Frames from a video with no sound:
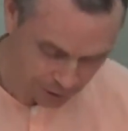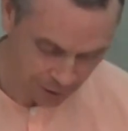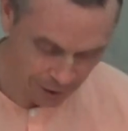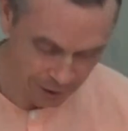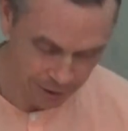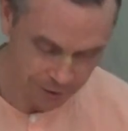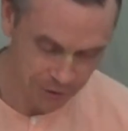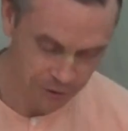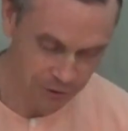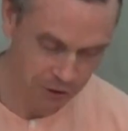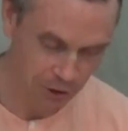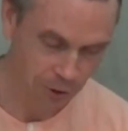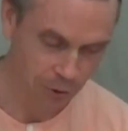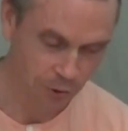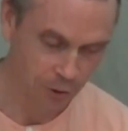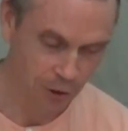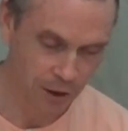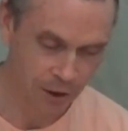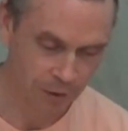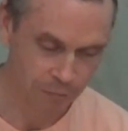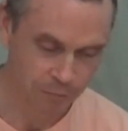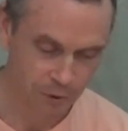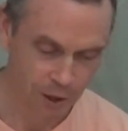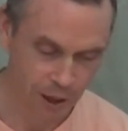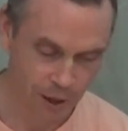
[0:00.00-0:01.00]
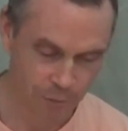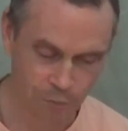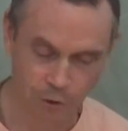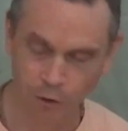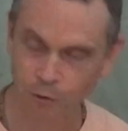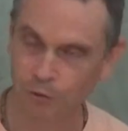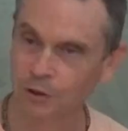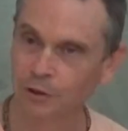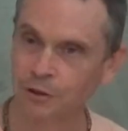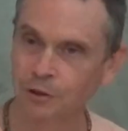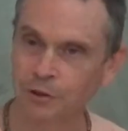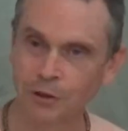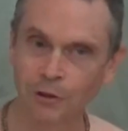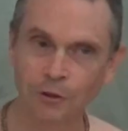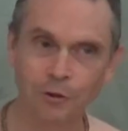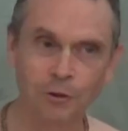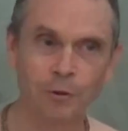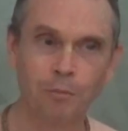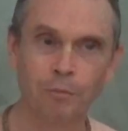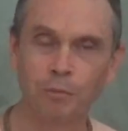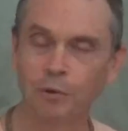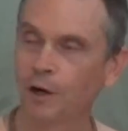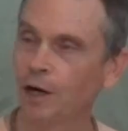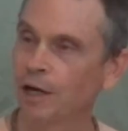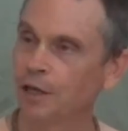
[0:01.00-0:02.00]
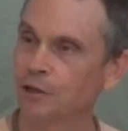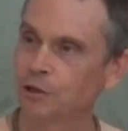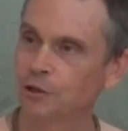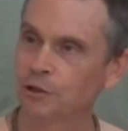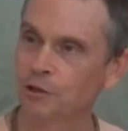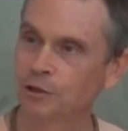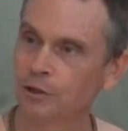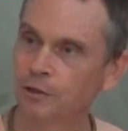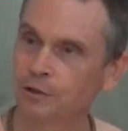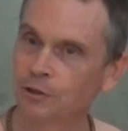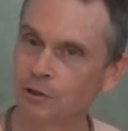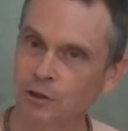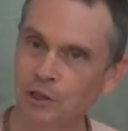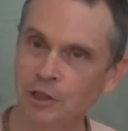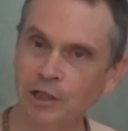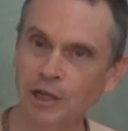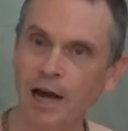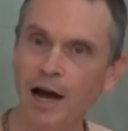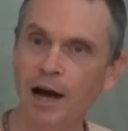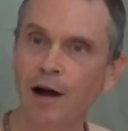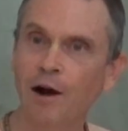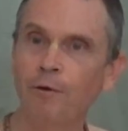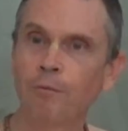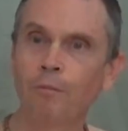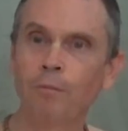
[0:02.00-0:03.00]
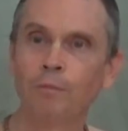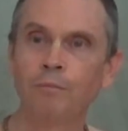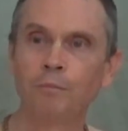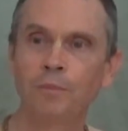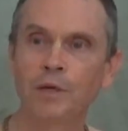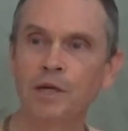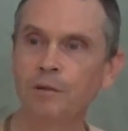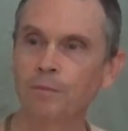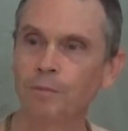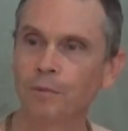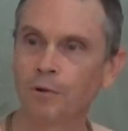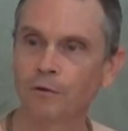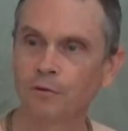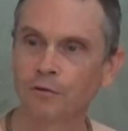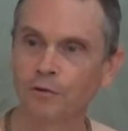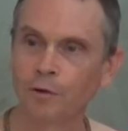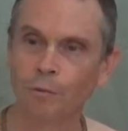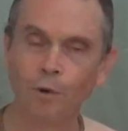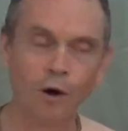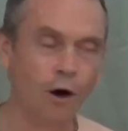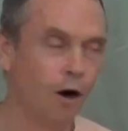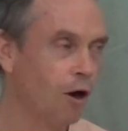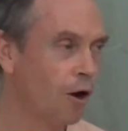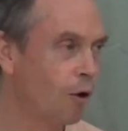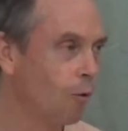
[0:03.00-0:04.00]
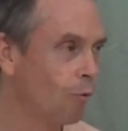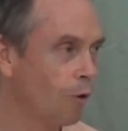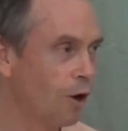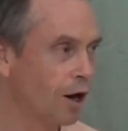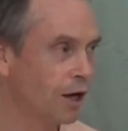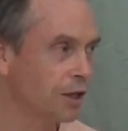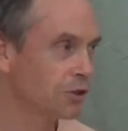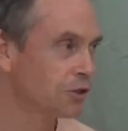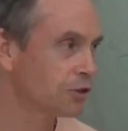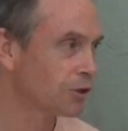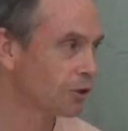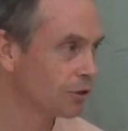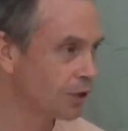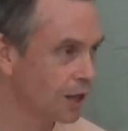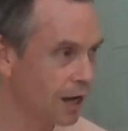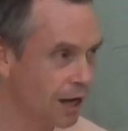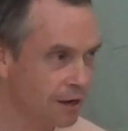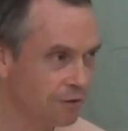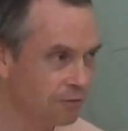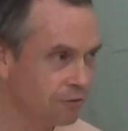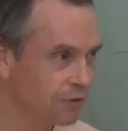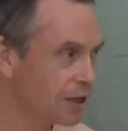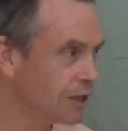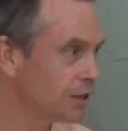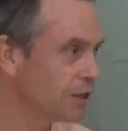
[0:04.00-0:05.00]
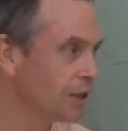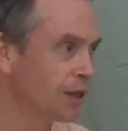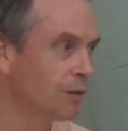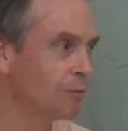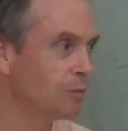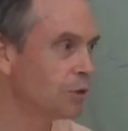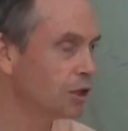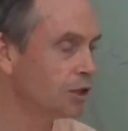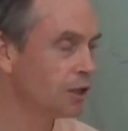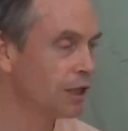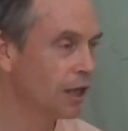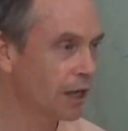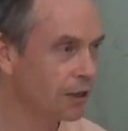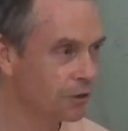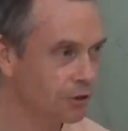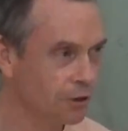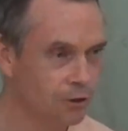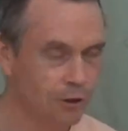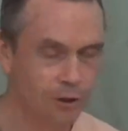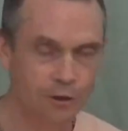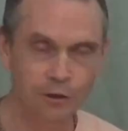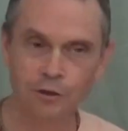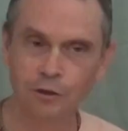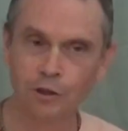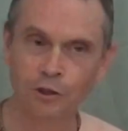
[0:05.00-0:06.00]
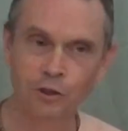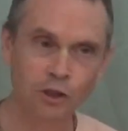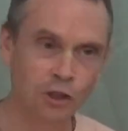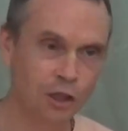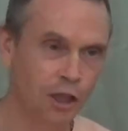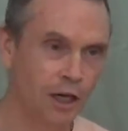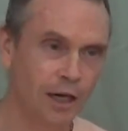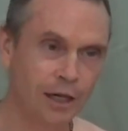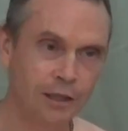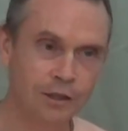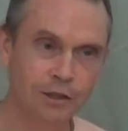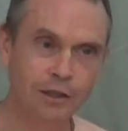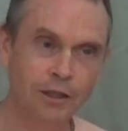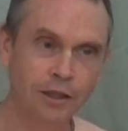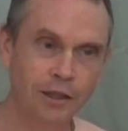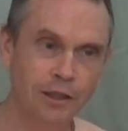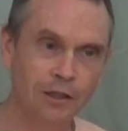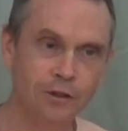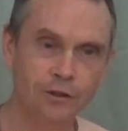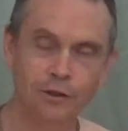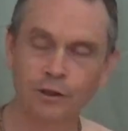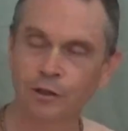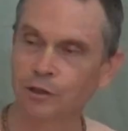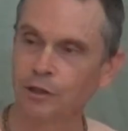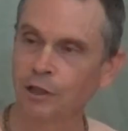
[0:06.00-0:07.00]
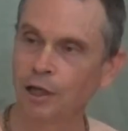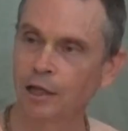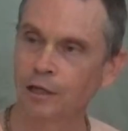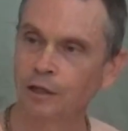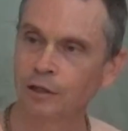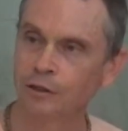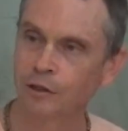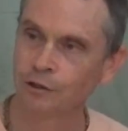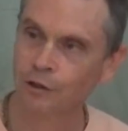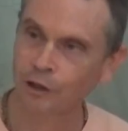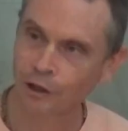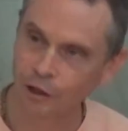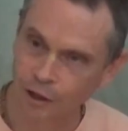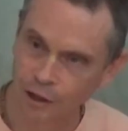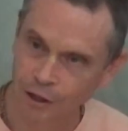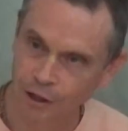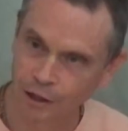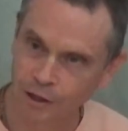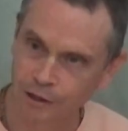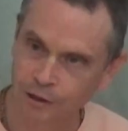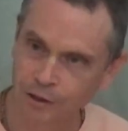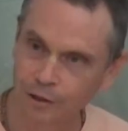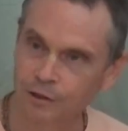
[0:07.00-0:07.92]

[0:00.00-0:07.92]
And so I'm always so impressed to see how people from all walks of life, they come together and they're chanting and they're getting along.